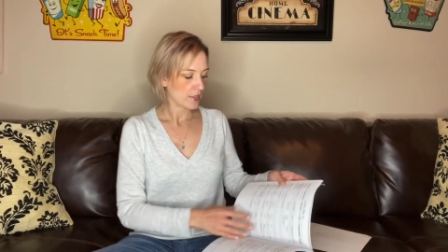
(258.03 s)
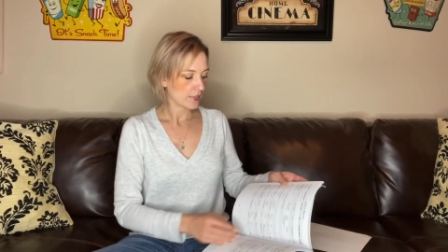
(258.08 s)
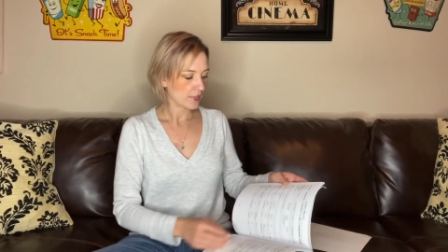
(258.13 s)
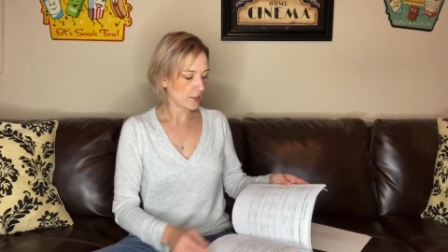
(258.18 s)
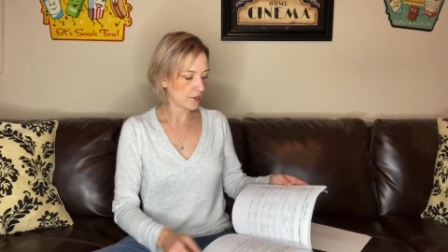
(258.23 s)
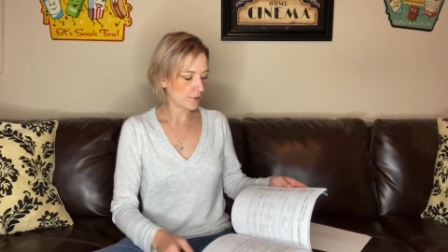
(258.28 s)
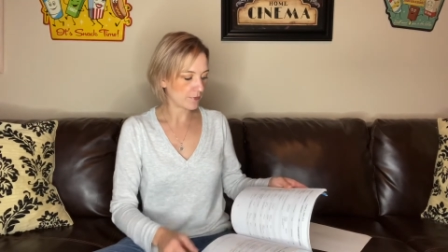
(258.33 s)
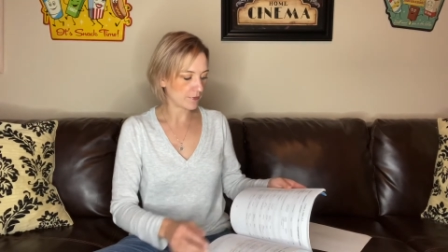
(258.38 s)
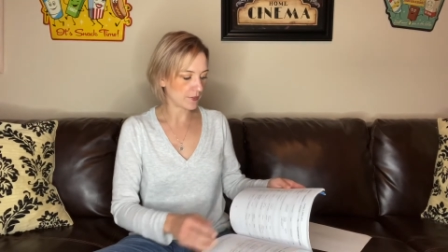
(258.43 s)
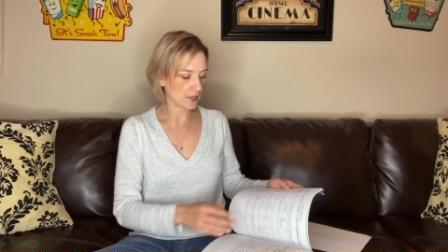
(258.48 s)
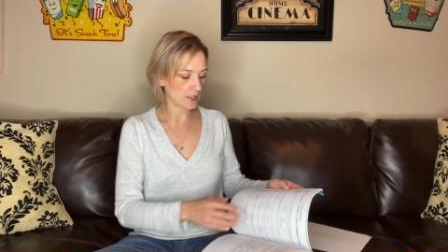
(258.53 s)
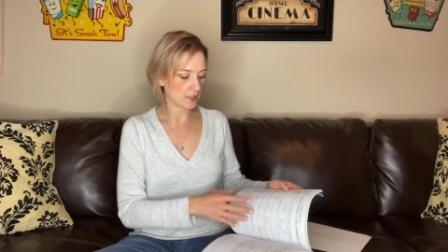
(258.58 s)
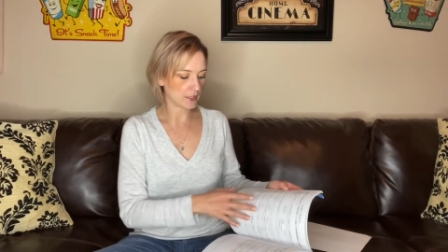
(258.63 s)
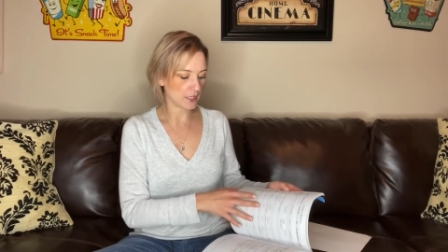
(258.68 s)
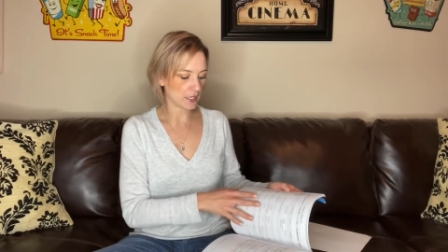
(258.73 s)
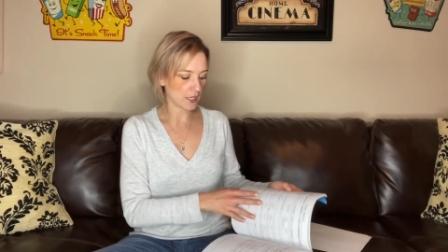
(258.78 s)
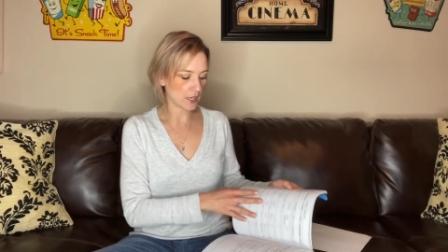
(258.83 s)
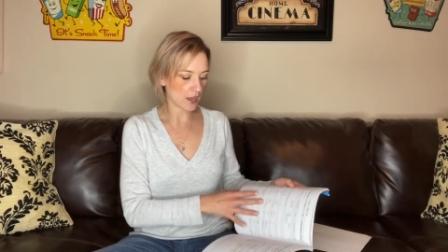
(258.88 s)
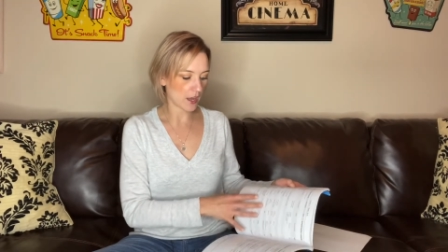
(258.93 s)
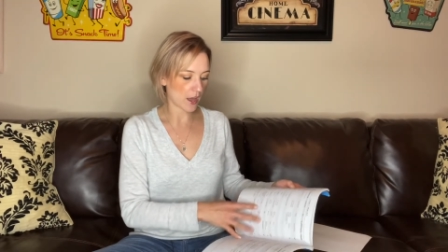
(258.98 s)
the
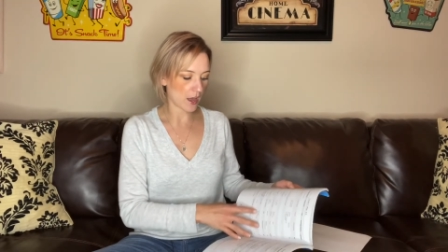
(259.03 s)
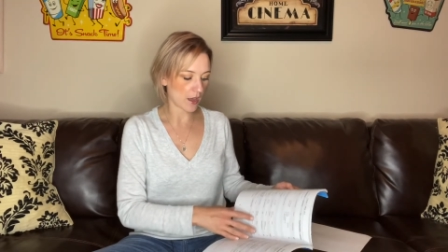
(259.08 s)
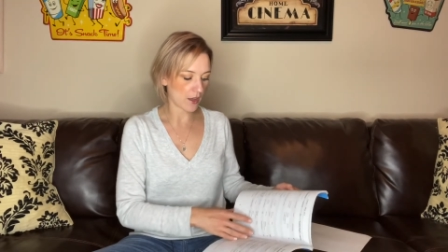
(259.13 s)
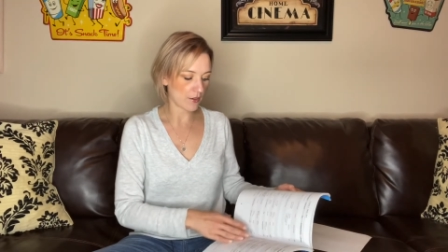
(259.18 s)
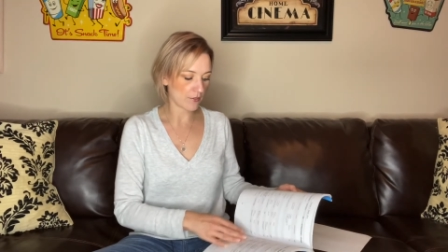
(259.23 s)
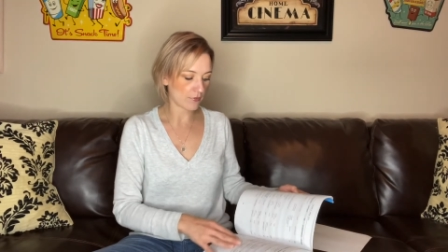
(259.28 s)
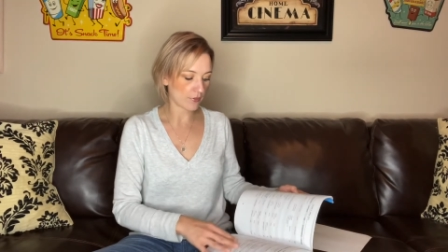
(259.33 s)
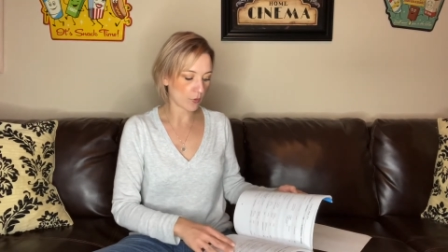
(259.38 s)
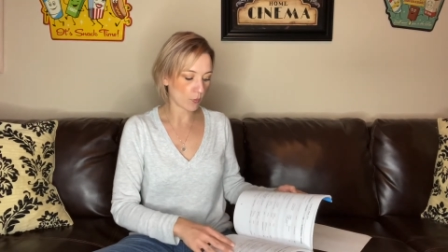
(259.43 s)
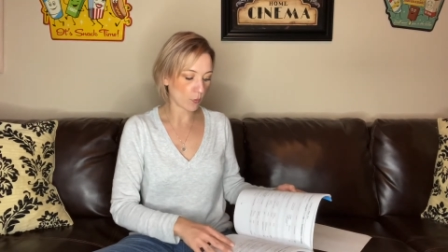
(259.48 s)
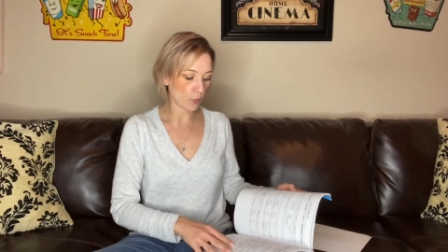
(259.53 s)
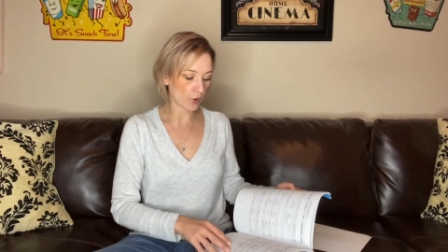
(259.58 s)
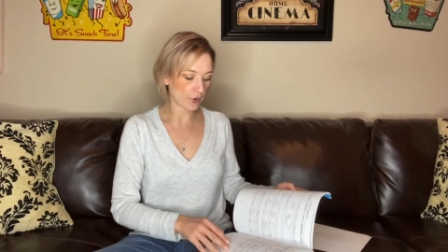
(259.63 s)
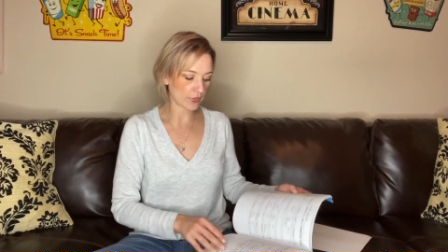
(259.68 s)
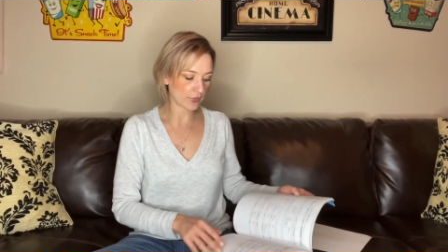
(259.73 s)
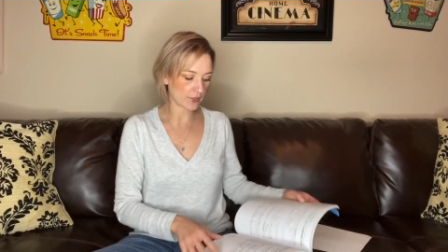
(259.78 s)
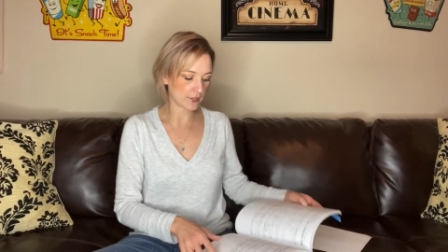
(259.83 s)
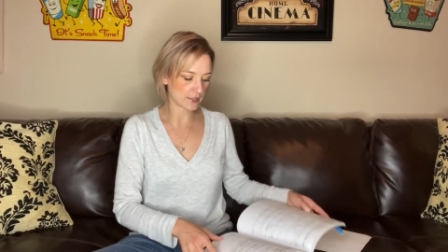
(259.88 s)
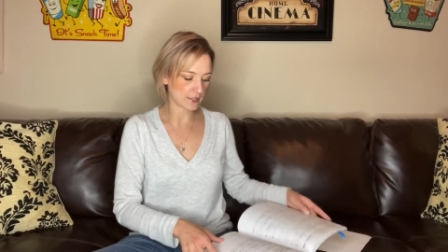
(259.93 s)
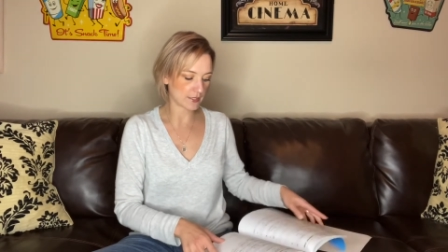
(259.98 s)
feeling of
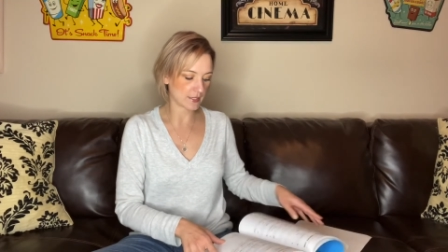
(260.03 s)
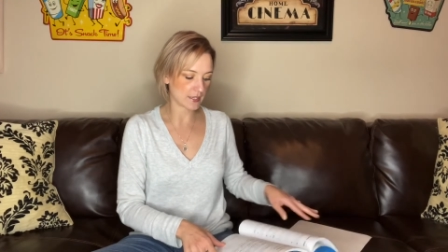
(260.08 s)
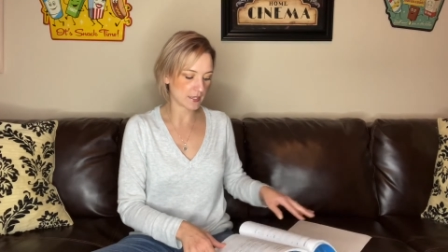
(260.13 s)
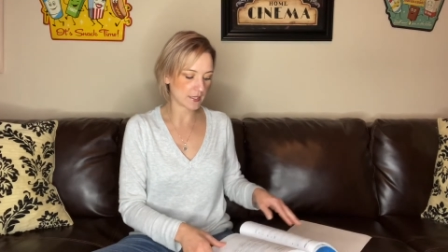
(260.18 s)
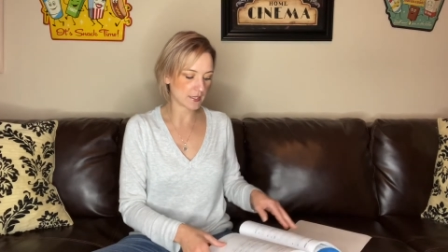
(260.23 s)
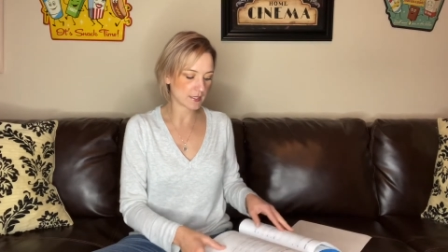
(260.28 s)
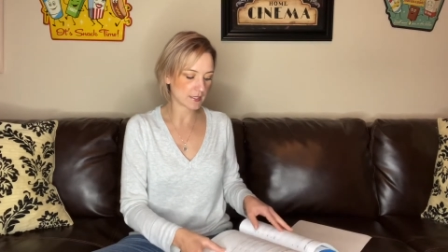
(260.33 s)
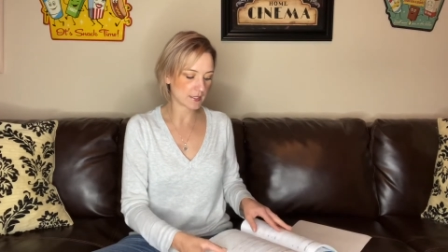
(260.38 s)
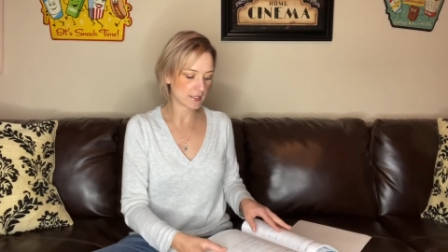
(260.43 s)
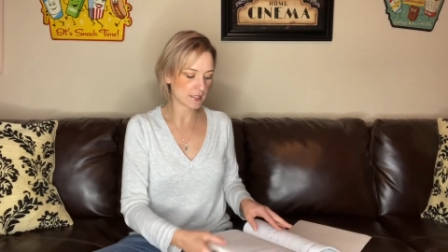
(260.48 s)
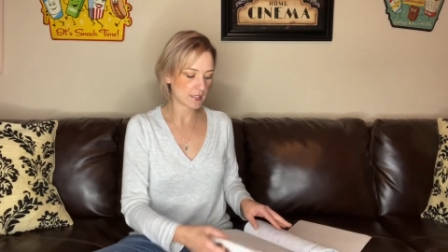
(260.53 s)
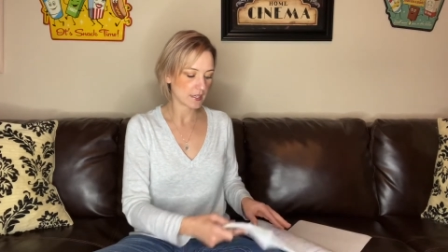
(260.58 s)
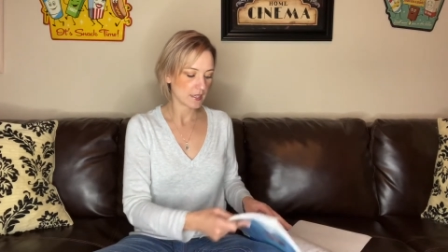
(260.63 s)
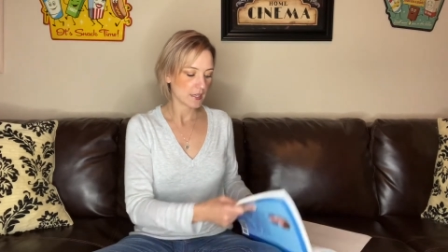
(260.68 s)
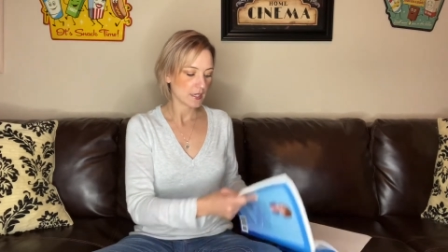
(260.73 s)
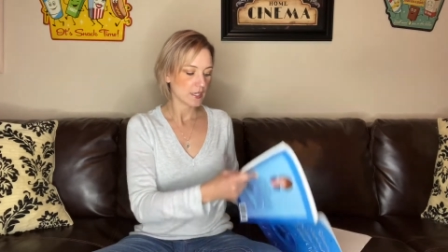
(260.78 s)
worthlessness.